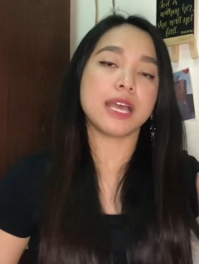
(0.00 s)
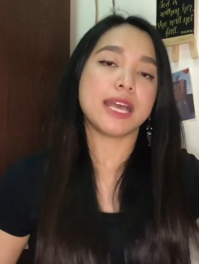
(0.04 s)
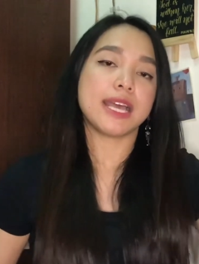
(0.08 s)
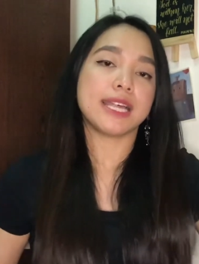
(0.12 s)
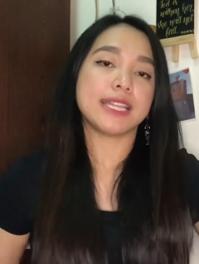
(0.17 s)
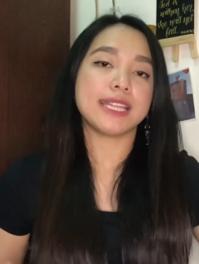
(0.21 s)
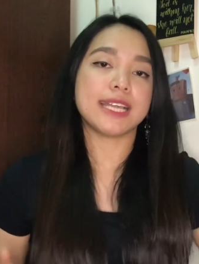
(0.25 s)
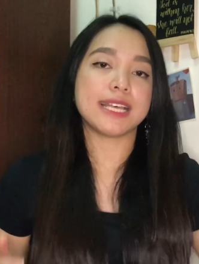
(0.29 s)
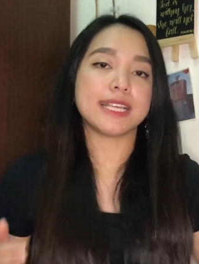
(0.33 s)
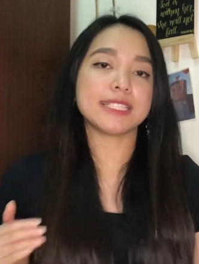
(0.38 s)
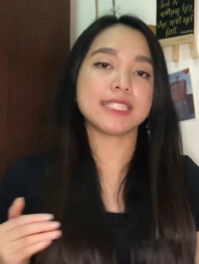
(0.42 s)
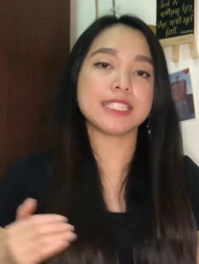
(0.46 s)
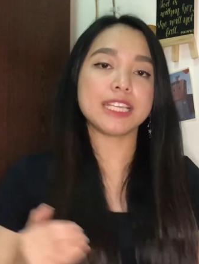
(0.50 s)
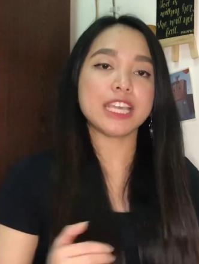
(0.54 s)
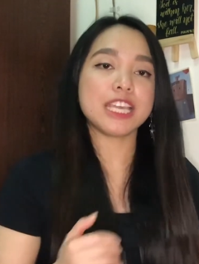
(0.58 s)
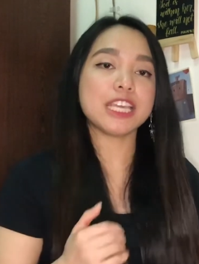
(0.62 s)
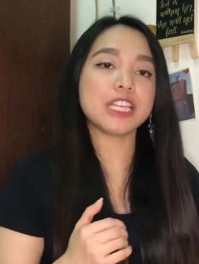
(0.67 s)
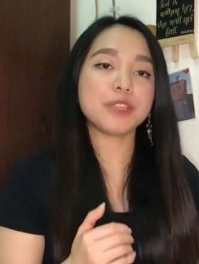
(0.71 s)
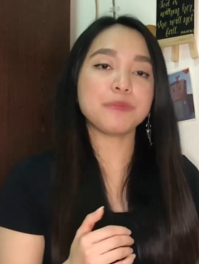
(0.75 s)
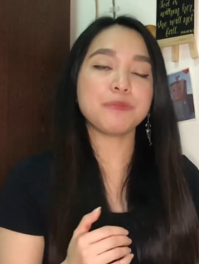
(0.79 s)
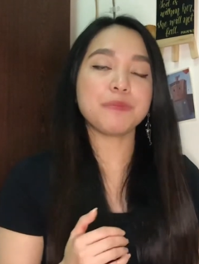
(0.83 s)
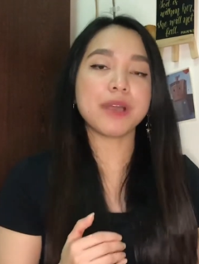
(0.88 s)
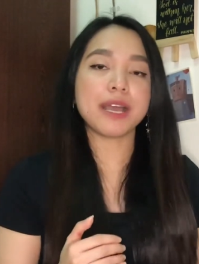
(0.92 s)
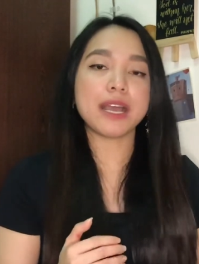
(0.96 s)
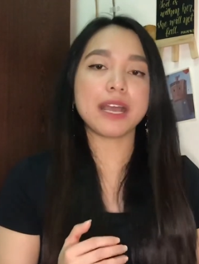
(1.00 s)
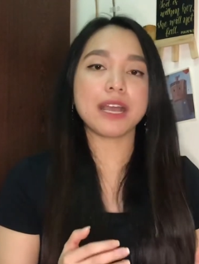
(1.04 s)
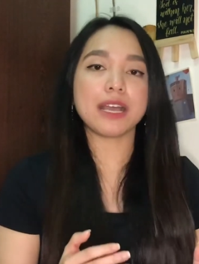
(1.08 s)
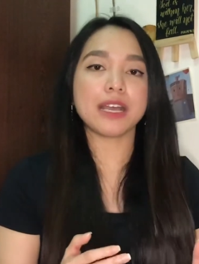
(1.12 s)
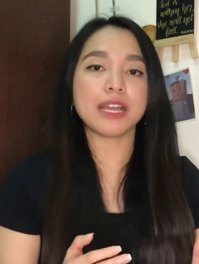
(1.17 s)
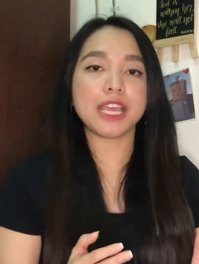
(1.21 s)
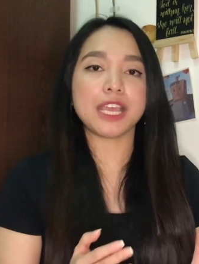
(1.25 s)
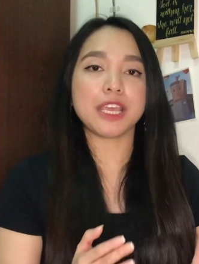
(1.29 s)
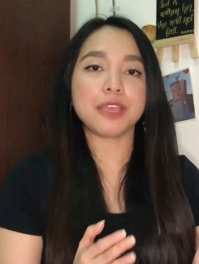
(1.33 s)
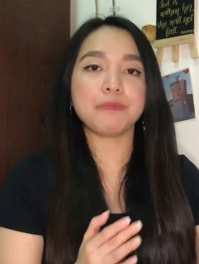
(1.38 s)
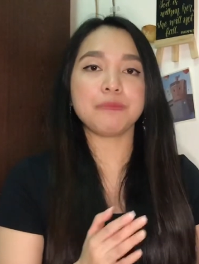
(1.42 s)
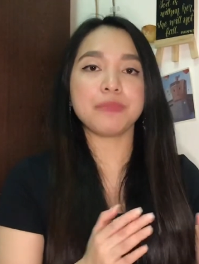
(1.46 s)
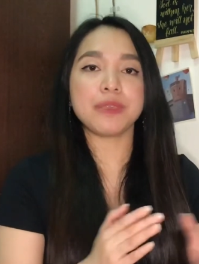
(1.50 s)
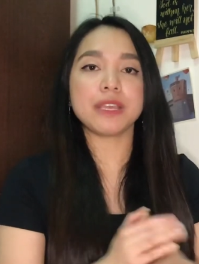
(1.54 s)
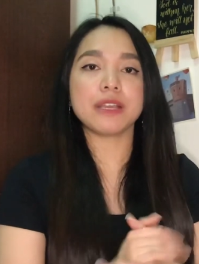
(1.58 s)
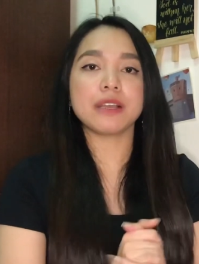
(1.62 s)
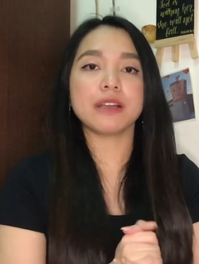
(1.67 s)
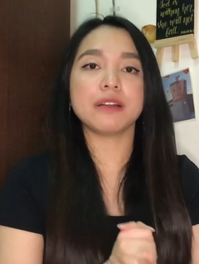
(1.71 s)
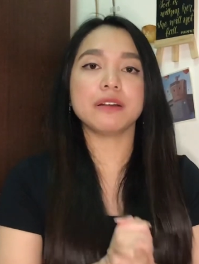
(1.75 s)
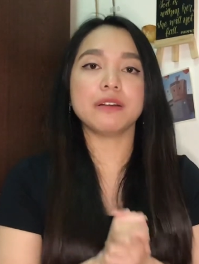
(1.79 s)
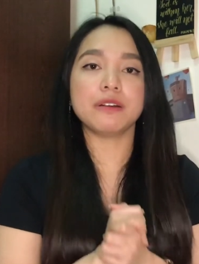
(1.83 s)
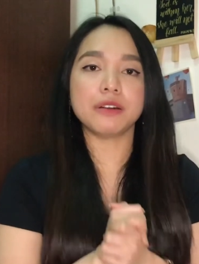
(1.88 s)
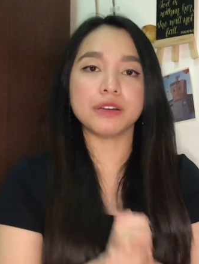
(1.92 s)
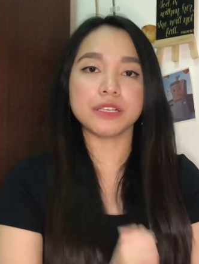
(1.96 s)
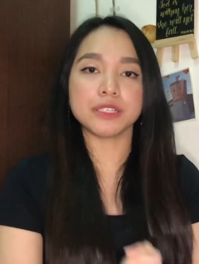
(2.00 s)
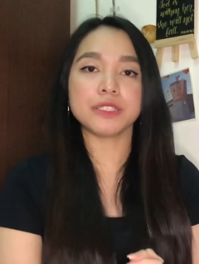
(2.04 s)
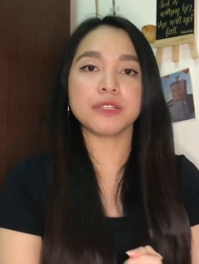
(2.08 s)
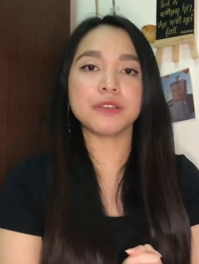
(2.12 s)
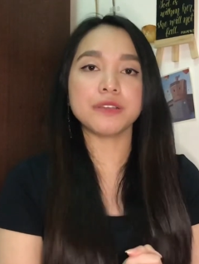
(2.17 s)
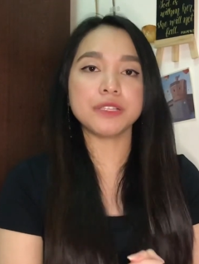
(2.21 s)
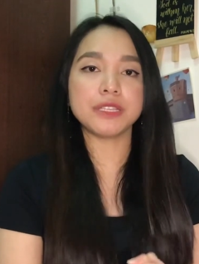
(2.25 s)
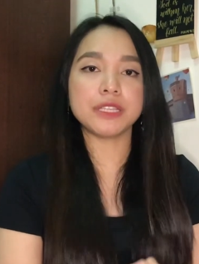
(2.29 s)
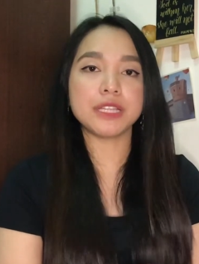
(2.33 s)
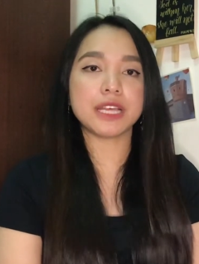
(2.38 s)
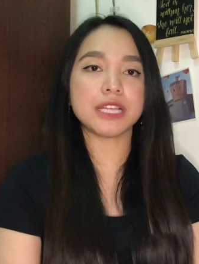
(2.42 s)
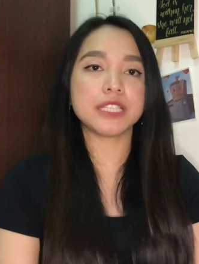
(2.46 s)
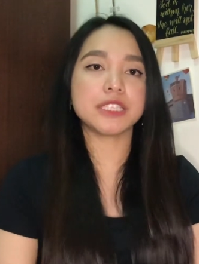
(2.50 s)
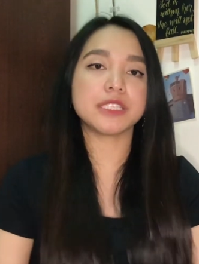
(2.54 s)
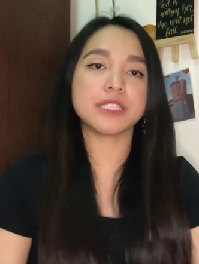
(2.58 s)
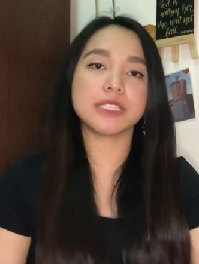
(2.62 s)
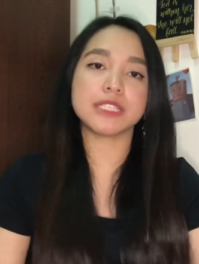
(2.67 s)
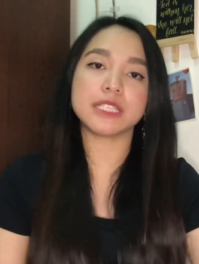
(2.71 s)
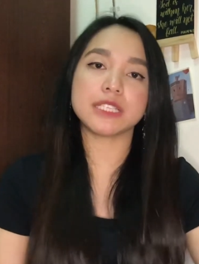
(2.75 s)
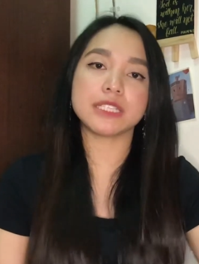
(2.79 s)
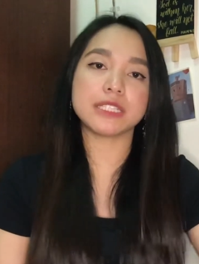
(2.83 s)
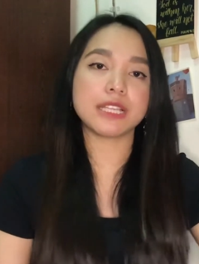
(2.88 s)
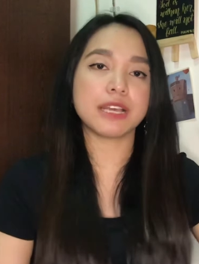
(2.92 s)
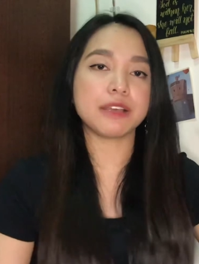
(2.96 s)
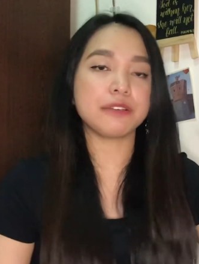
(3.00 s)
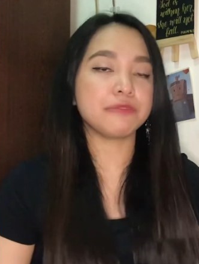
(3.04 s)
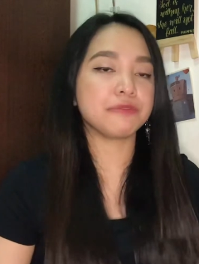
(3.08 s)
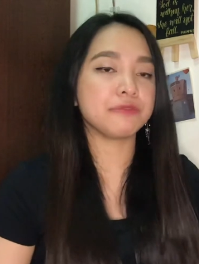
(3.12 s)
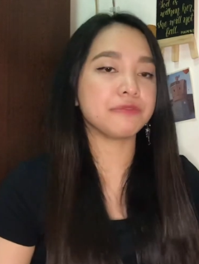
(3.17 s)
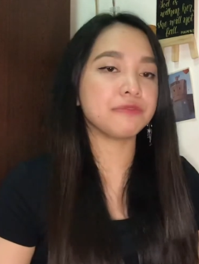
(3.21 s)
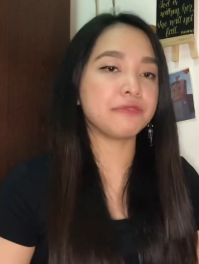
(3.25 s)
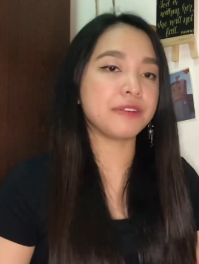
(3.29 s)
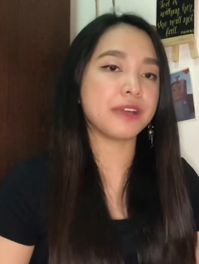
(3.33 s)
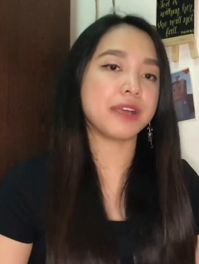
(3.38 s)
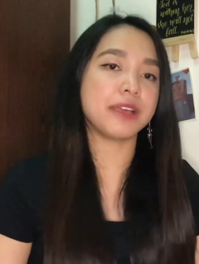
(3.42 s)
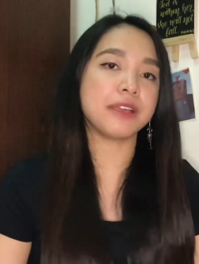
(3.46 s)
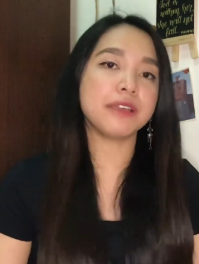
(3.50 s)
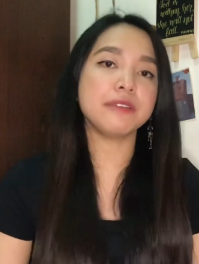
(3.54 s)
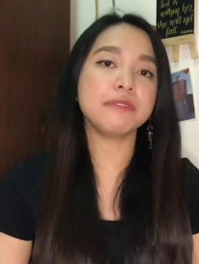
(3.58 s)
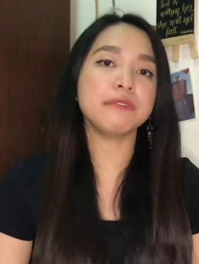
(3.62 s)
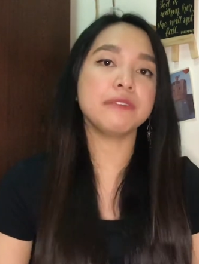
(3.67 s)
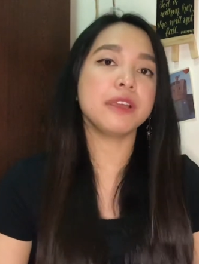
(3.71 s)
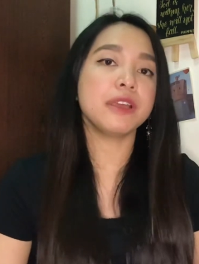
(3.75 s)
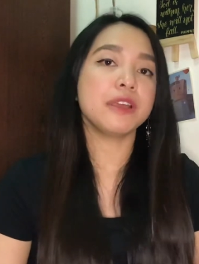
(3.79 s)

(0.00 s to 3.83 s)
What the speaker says: That's it, mga kaibigang oso. That's the top 5.